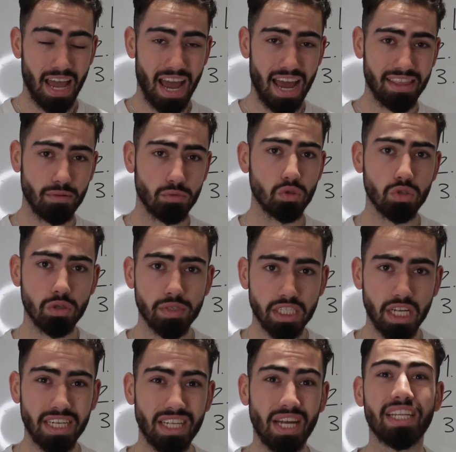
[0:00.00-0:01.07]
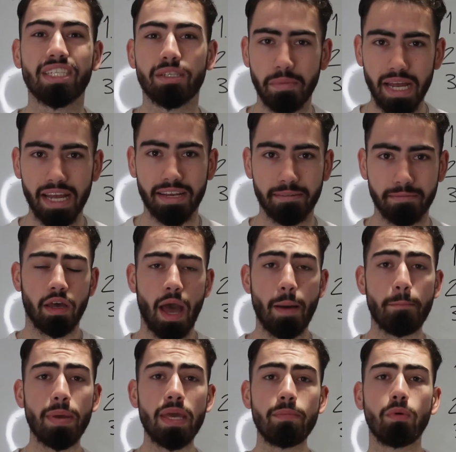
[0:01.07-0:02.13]
And there was also a study done in Japan.
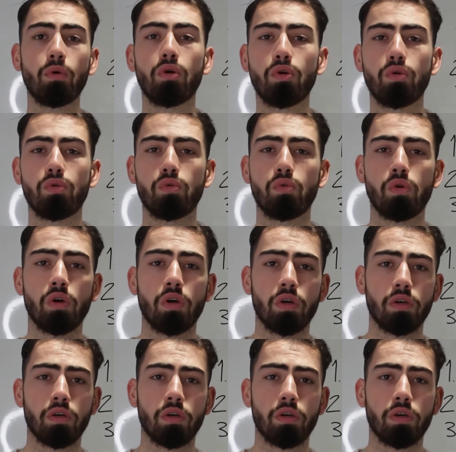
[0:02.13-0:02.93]
And people who...